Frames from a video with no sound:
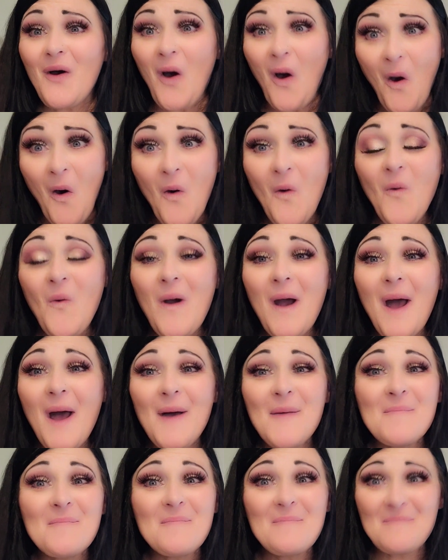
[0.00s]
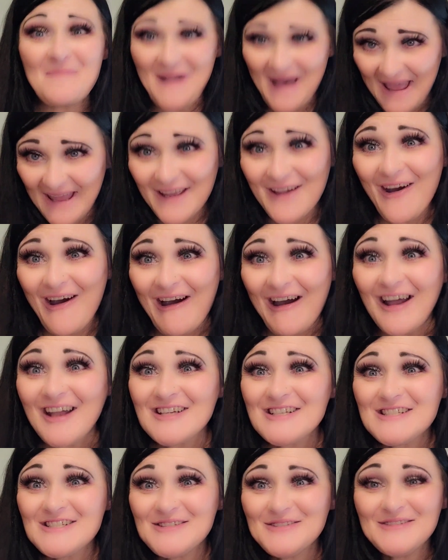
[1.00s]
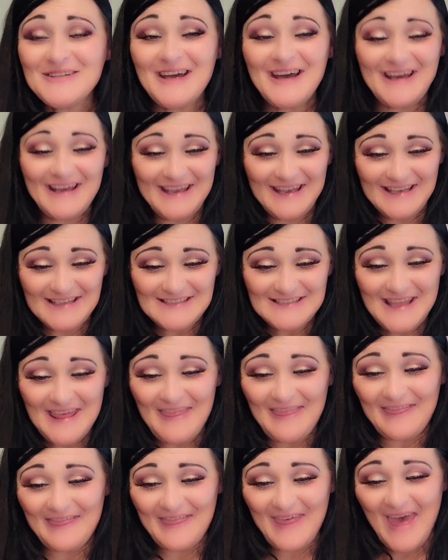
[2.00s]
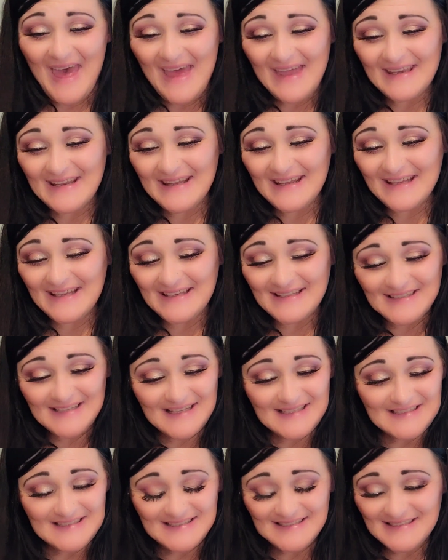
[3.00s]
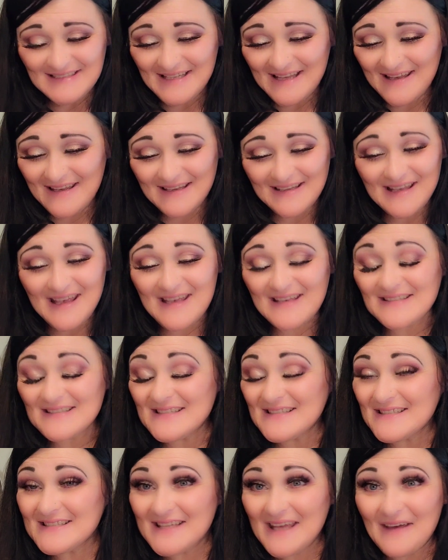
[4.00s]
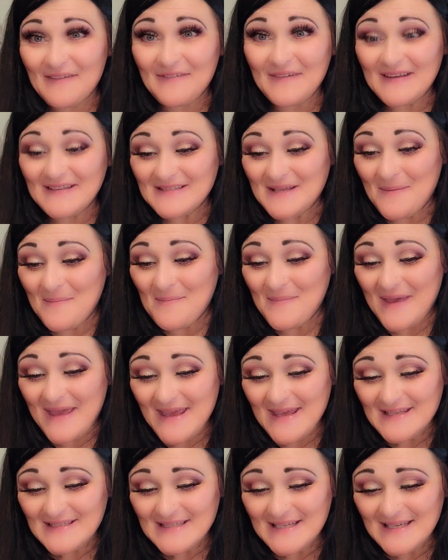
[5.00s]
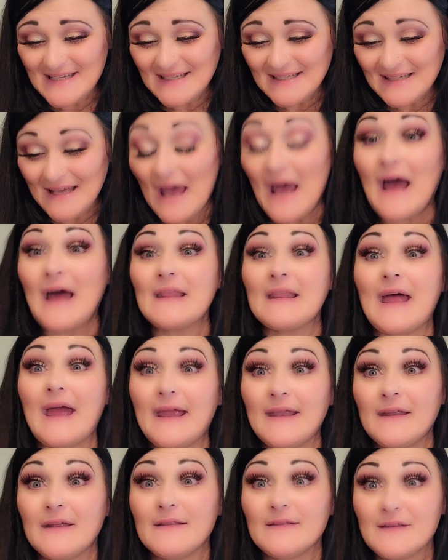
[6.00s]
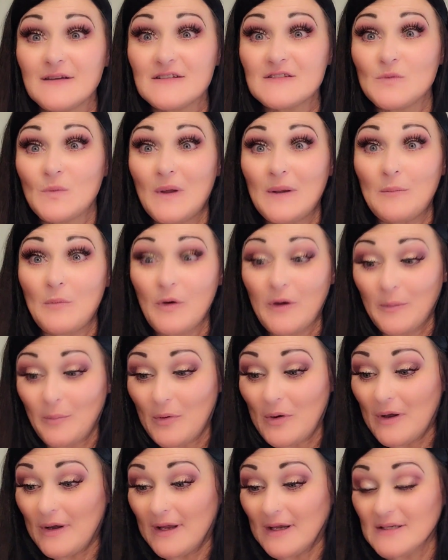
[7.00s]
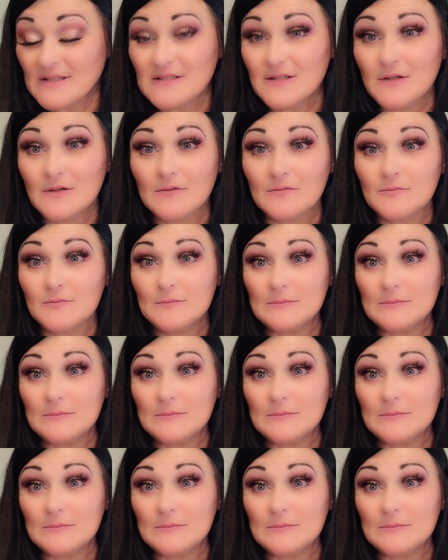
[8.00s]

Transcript: Oh my gosh, you guys, that is, Steph is amazing. I lied, there's one more product too.